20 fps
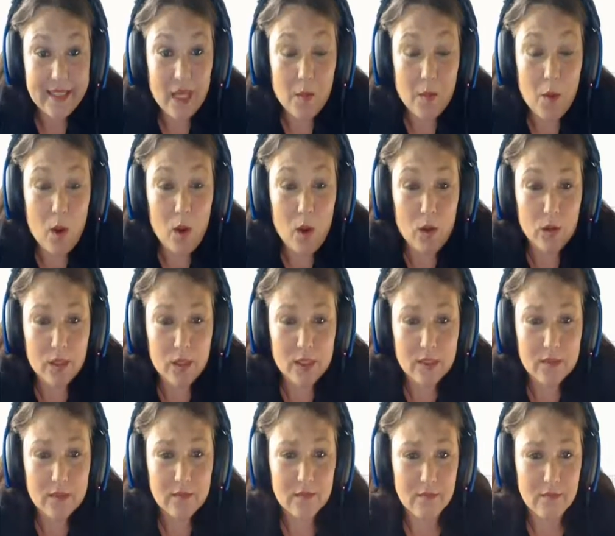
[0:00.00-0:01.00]
I'm old.
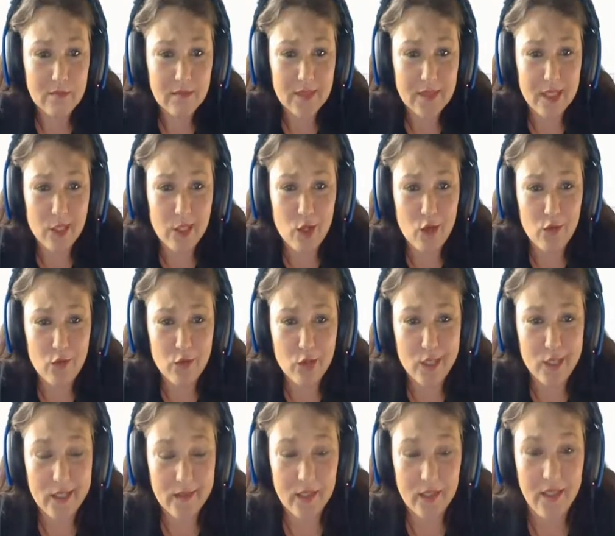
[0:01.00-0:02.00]
Get over
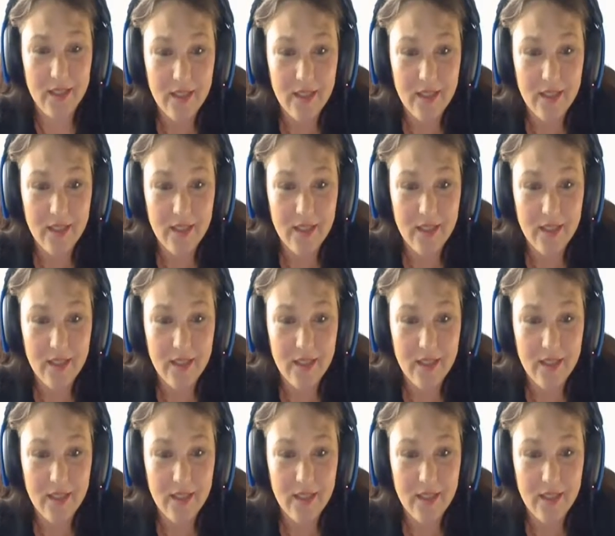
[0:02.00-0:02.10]
it.